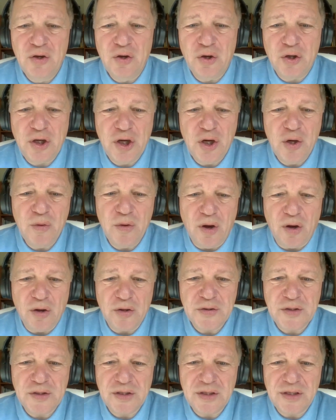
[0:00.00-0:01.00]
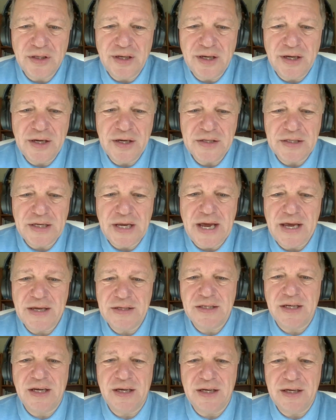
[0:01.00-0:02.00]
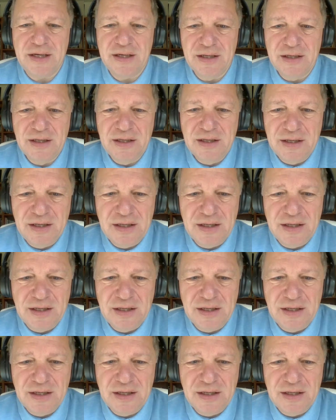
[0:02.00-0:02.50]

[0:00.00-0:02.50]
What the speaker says: kudos is as a